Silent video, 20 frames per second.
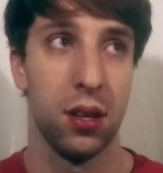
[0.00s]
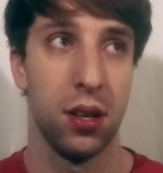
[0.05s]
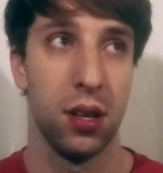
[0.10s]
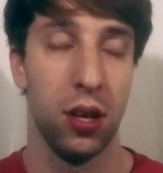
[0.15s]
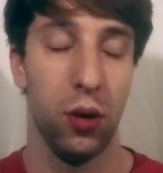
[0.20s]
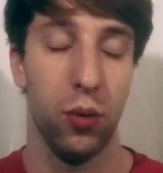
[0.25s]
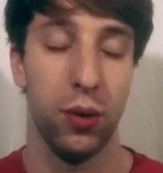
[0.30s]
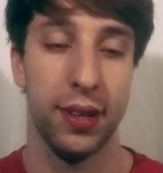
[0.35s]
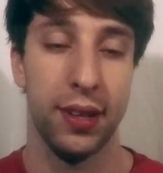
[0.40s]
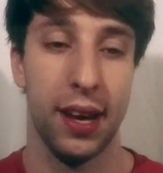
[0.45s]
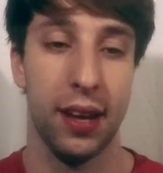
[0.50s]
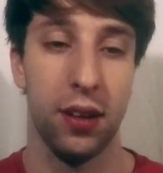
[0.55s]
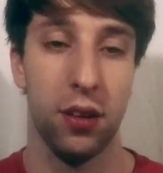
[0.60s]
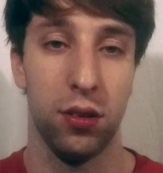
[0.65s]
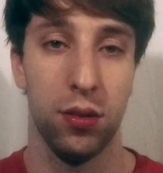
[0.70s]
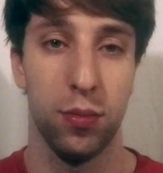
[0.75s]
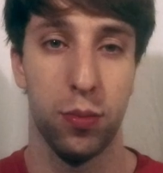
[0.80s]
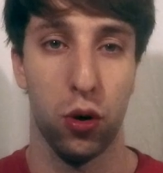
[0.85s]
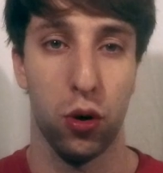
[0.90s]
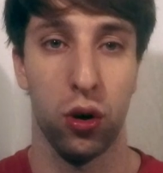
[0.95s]
it was
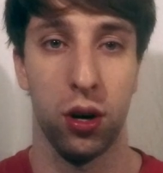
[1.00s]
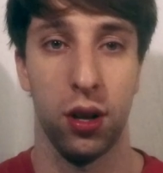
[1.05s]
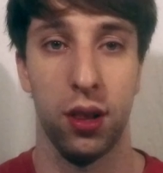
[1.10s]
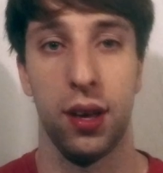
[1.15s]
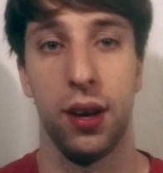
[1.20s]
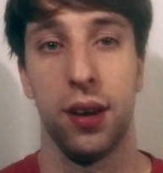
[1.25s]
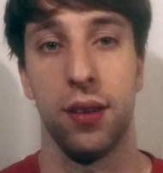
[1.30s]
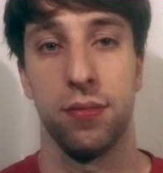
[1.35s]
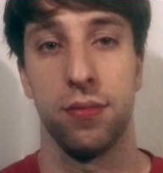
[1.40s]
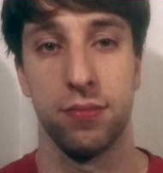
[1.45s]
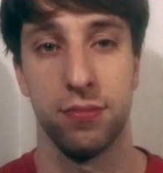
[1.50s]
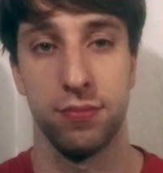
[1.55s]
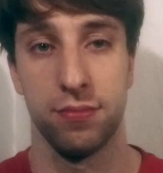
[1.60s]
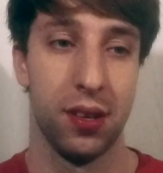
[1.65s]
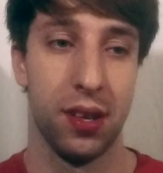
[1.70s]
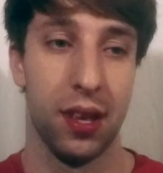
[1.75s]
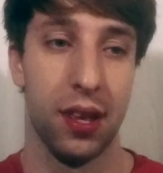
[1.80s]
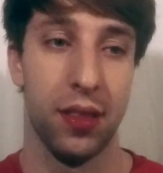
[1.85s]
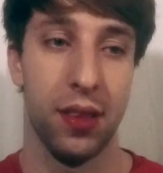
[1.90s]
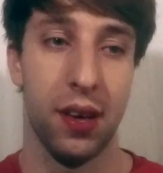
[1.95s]
handled poorly.
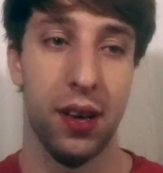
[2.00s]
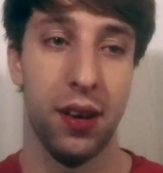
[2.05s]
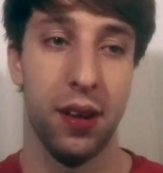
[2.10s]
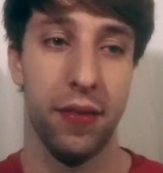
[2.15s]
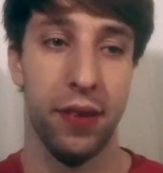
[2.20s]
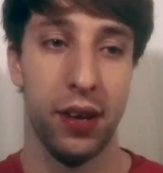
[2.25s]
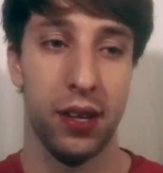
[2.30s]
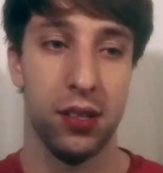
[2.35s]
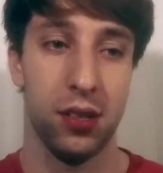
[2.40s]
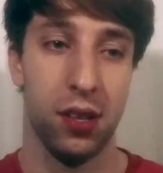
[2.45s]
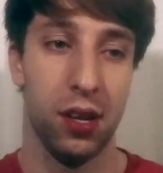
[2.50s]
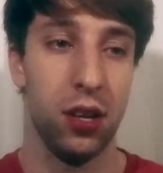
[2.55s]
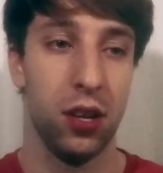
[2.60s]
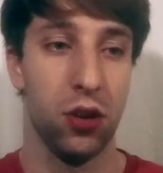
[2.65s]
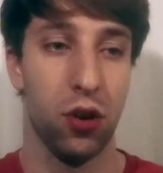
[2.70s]
And then eventually